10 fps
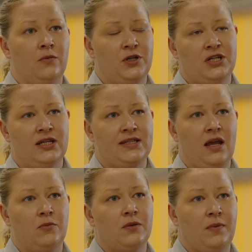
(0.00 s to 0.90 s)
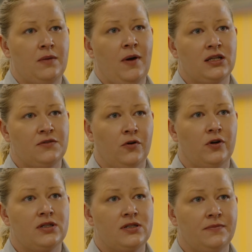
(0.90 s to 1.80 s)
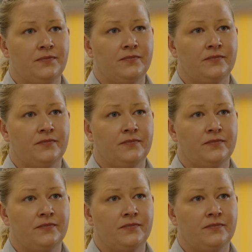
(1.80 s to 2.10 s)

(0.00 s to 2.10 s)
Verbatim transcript: at which it is able to pick parts for us.